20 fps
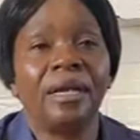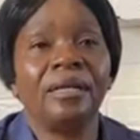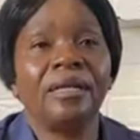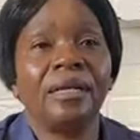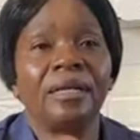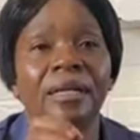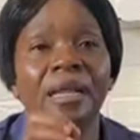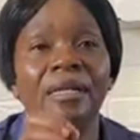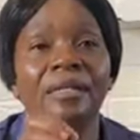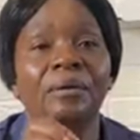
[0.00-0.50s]

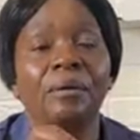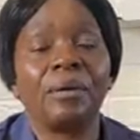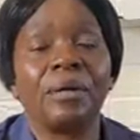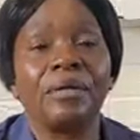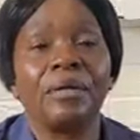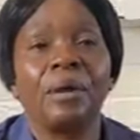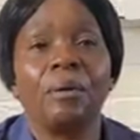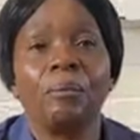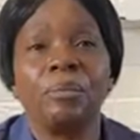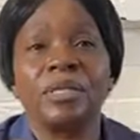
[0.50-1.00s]
In another
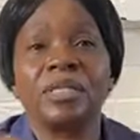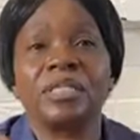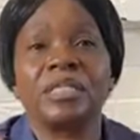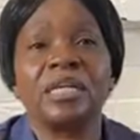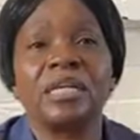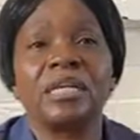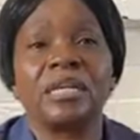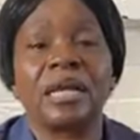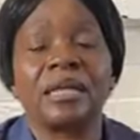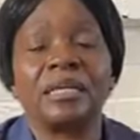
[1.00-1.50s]
way, we
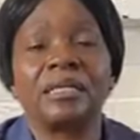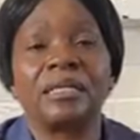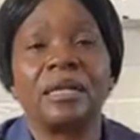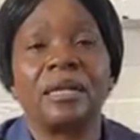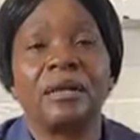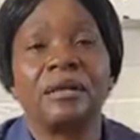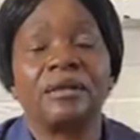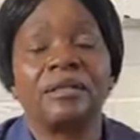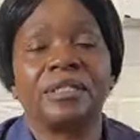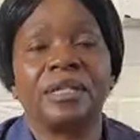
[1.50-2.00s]
see
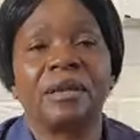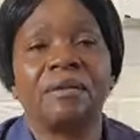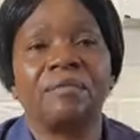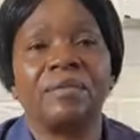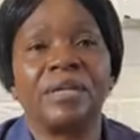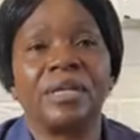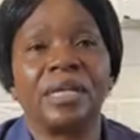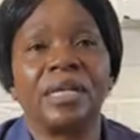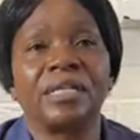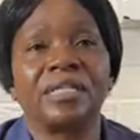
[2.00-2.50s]
that
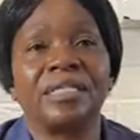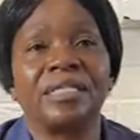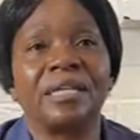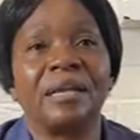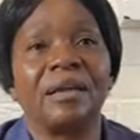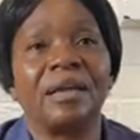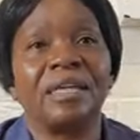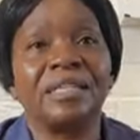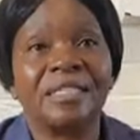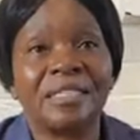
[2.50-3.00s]
David as
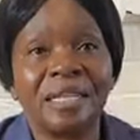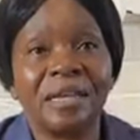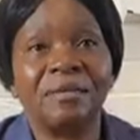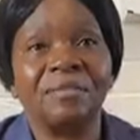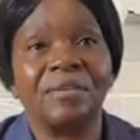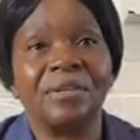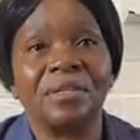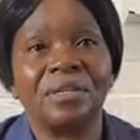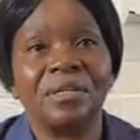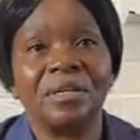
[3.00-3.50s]

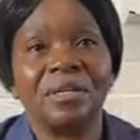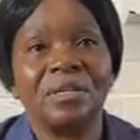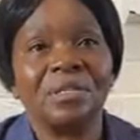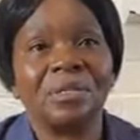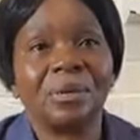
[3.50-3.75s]
David.